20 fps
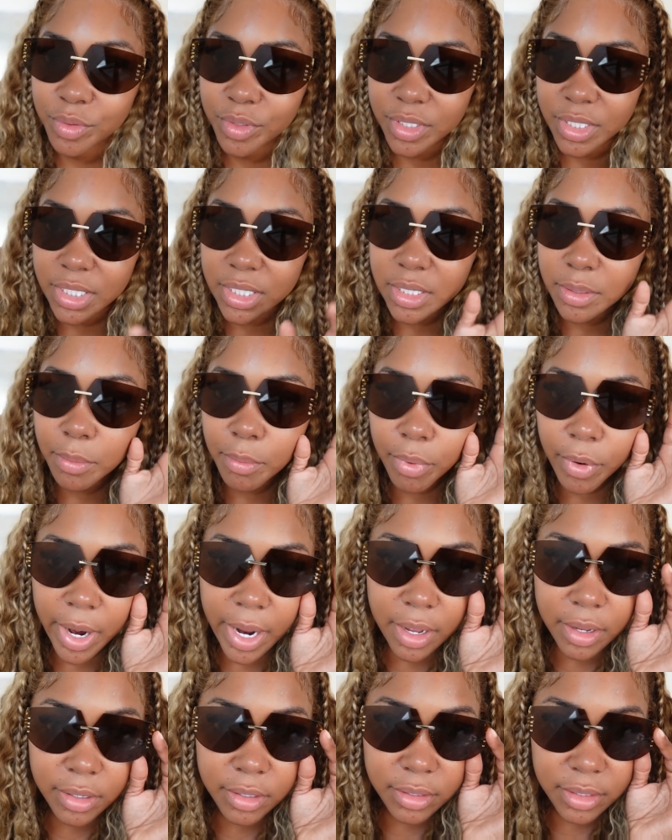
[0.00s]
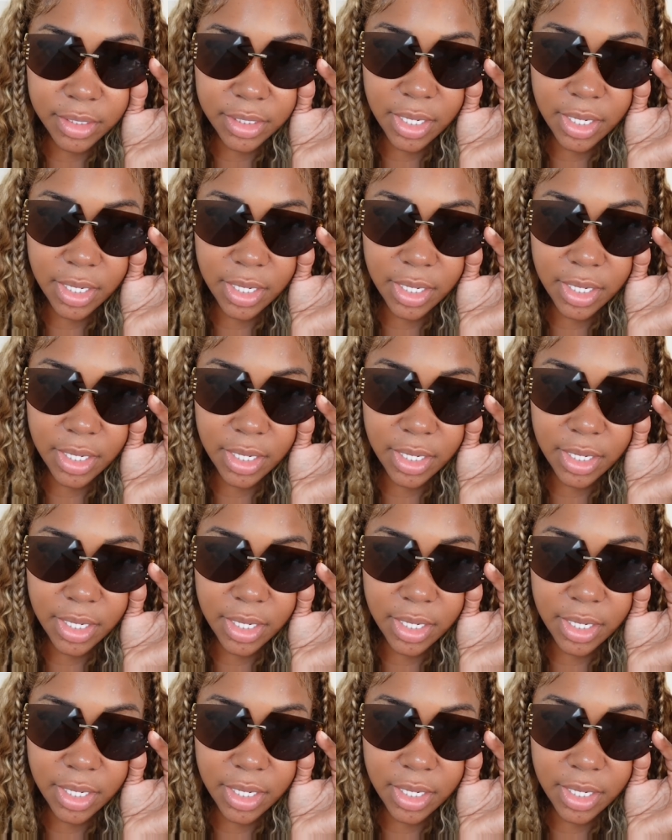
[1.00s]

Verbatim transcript: Just some brown